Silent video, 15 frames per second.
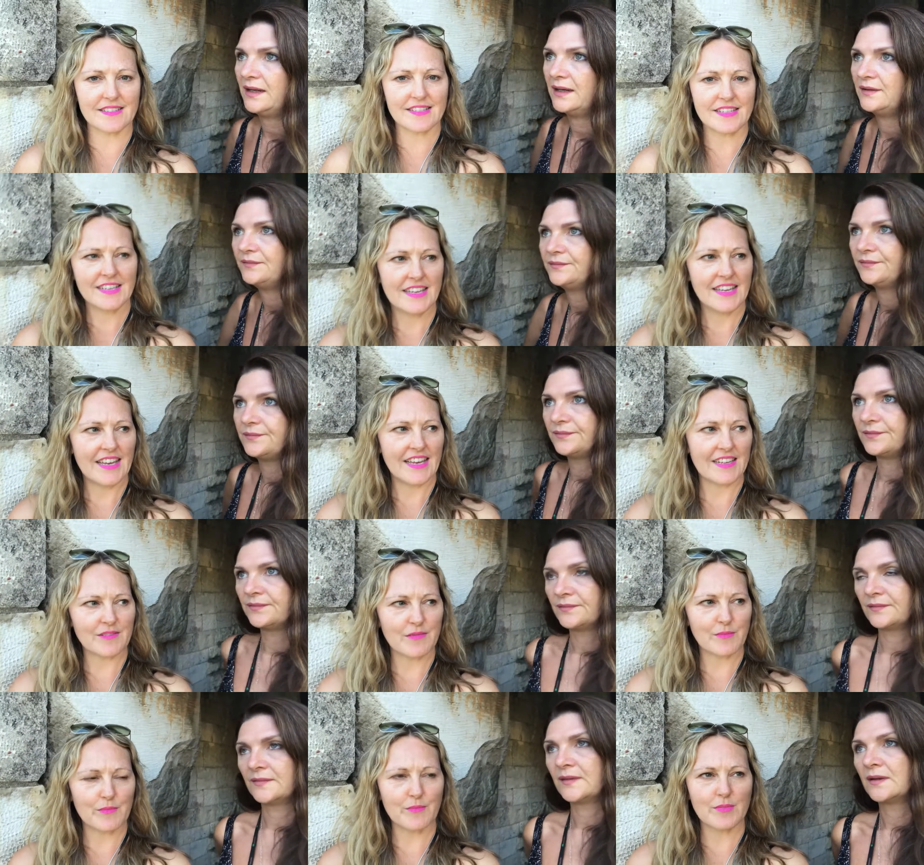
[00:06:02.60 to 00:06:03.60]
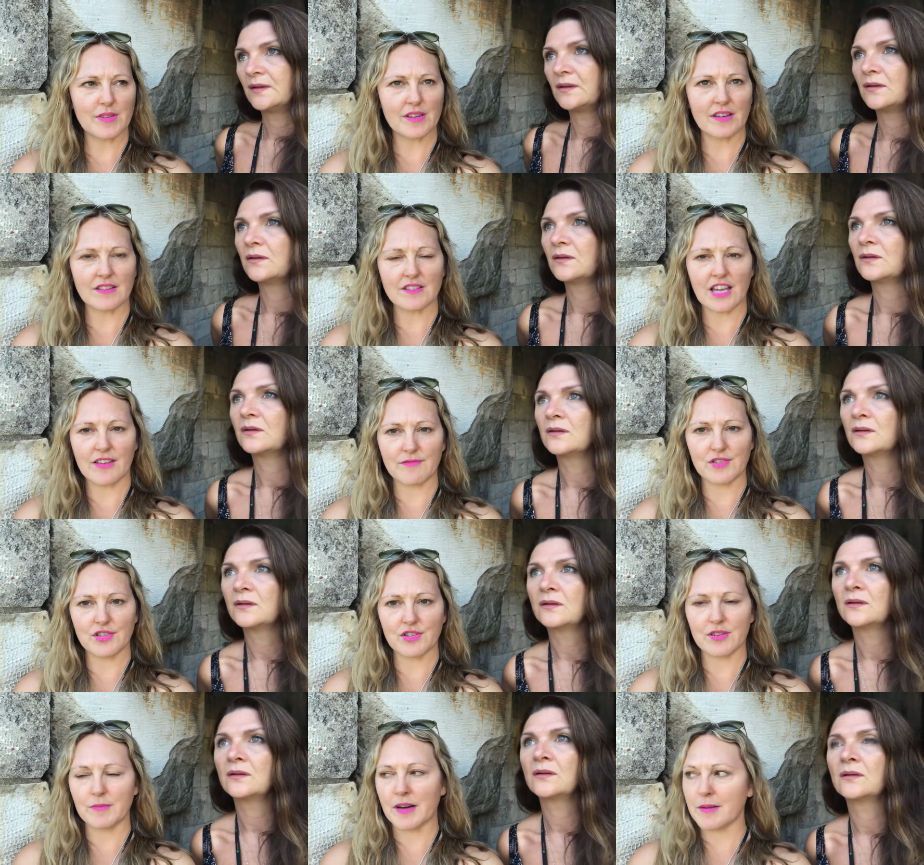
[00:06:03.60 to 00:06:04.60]
Speaker 1: and uh, have
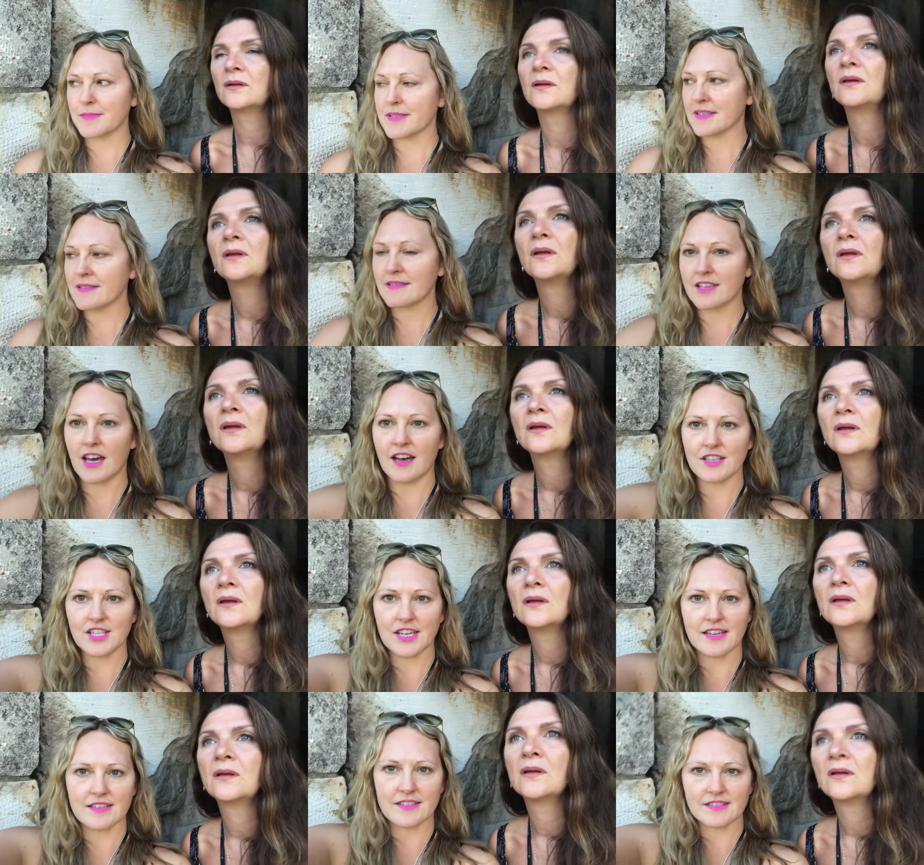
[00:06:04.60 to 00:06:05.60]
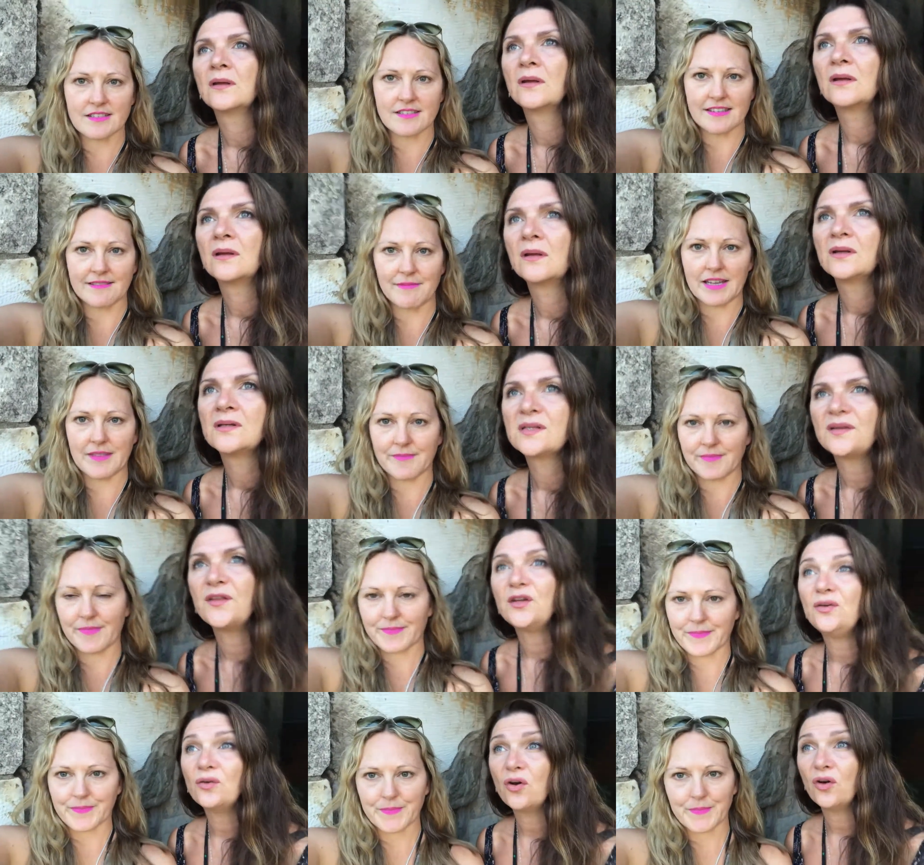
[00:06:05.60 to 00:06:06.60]
shoot 'em ups and
Speaker 2: car chases. So
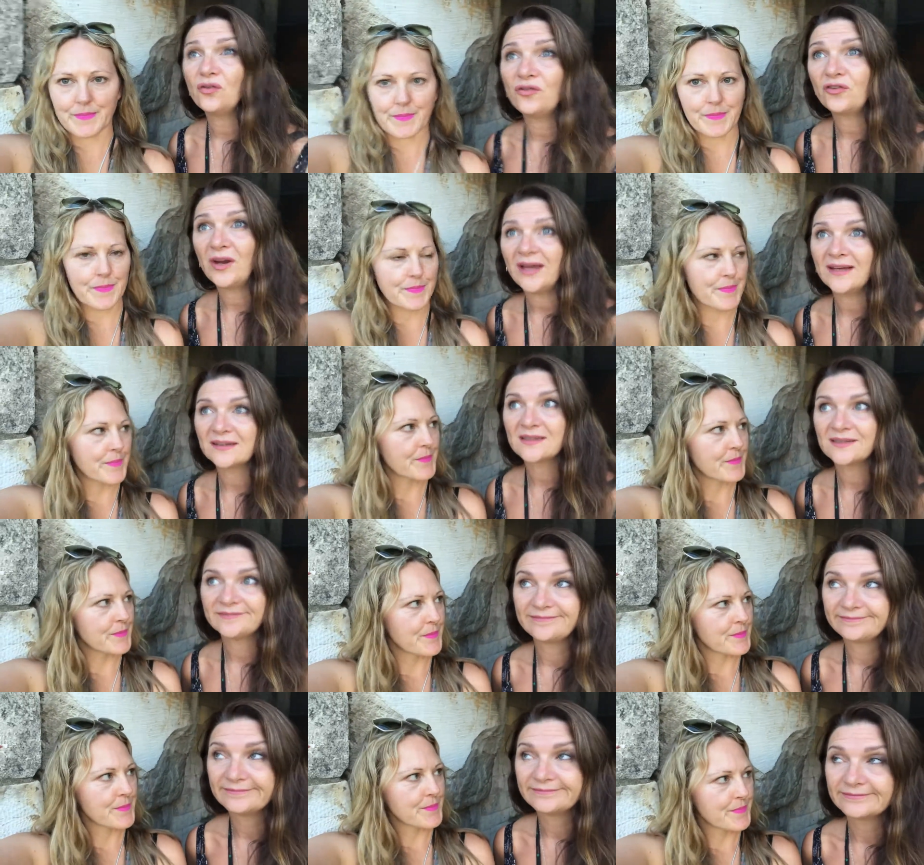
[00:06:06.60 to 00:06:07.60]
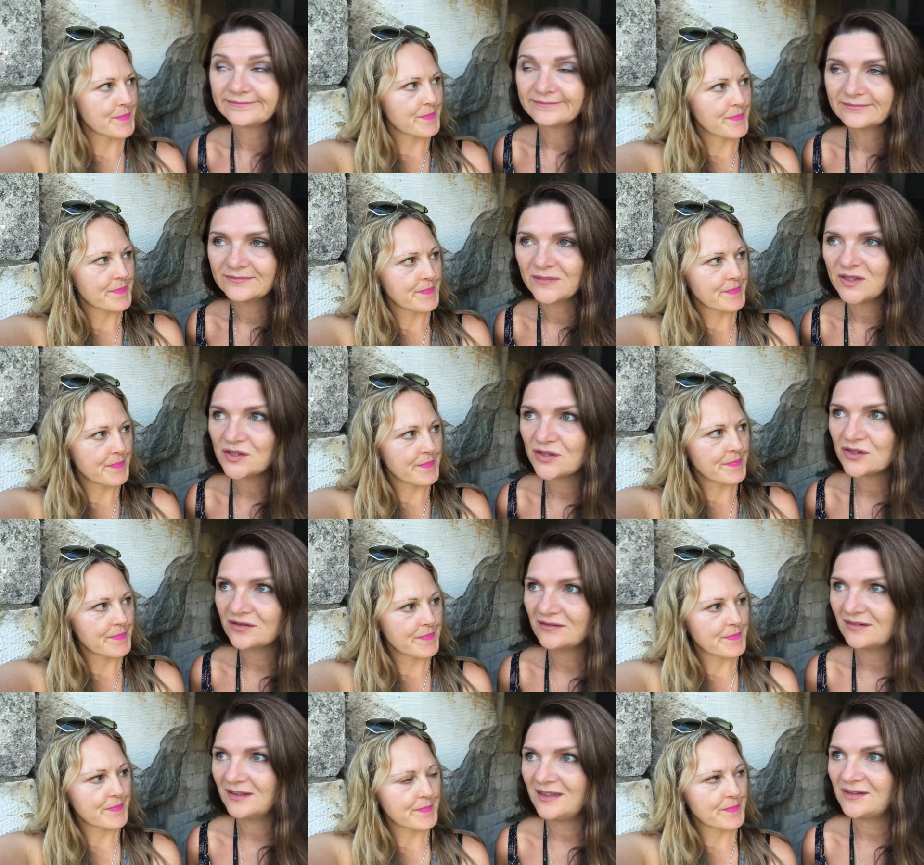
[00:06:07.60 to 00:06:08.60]
the new contract,
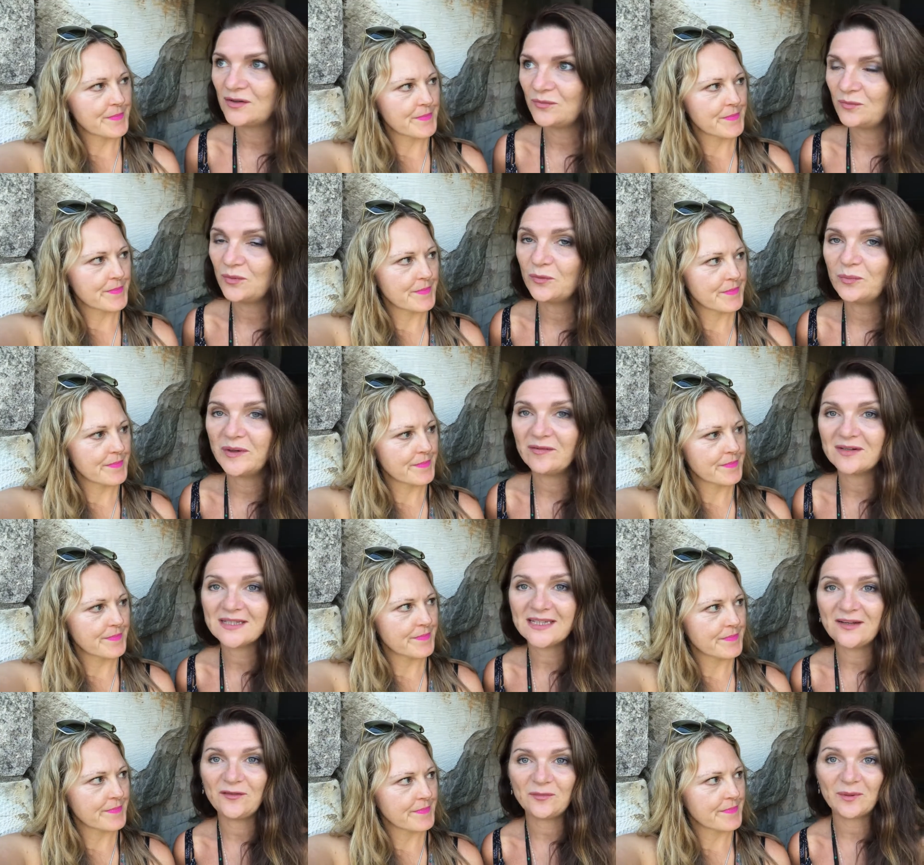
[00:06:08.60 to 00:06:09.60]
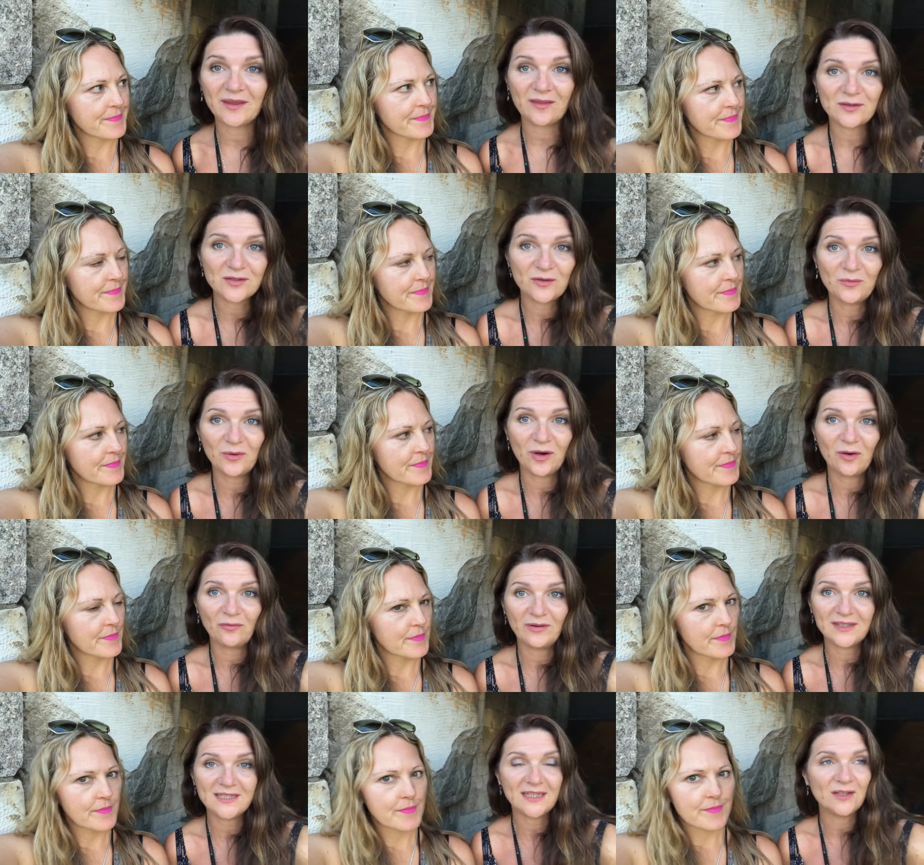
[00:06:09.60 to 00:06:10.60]
which will be received by those who are
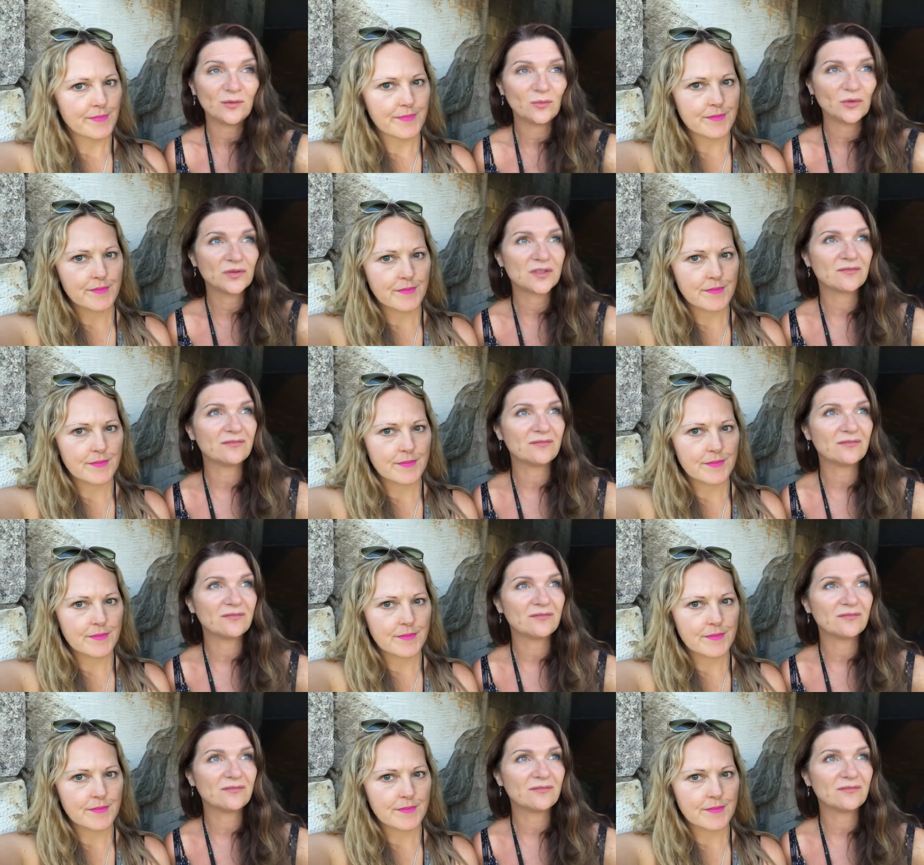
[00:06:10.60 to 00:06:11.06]
ready and want